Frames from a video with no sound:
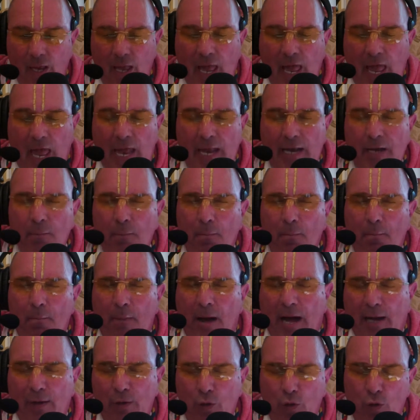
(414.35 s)
and
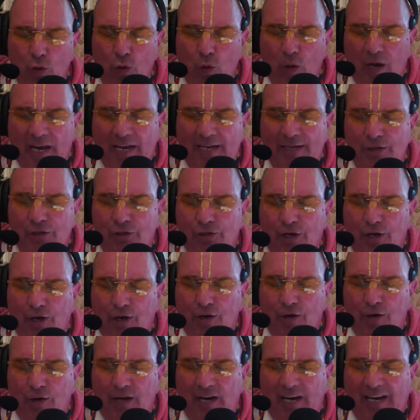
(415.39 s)
Manu in
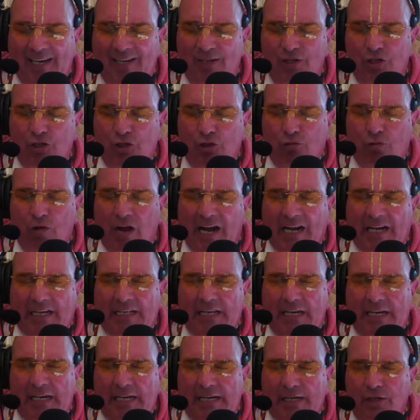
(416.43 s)
turn
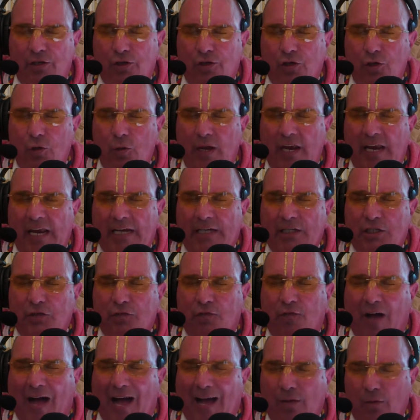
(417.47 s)
instructed it to
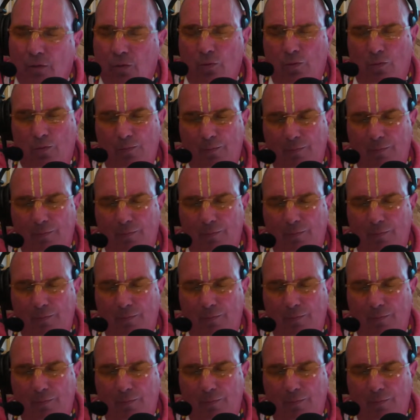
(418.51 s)
Ikshvaku.